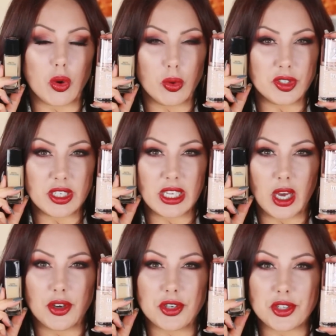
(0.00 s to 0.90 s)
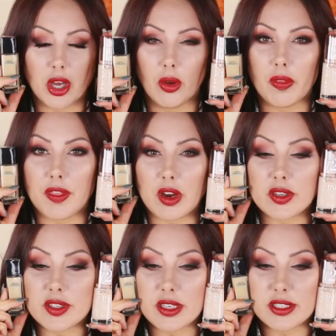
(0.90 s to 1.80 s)
goldeny undertone
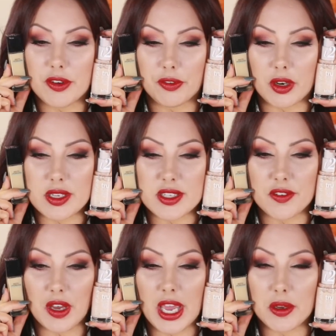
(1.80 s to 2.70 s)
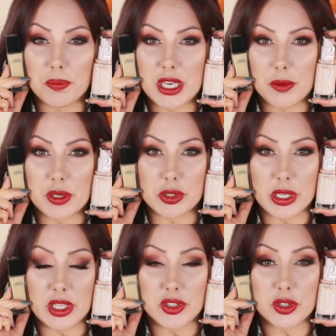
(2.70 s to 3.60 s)
there's the difference if i had to pick
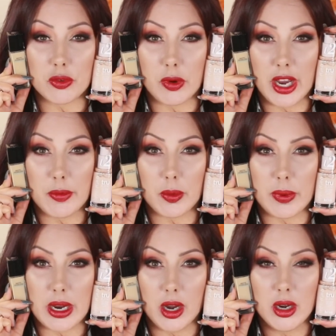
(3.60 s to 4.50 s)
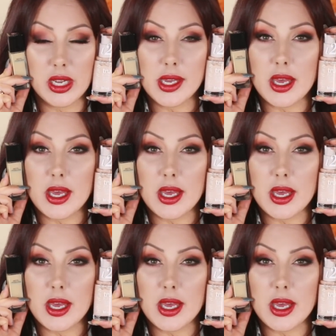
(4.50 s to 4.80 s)
between these two what i would wear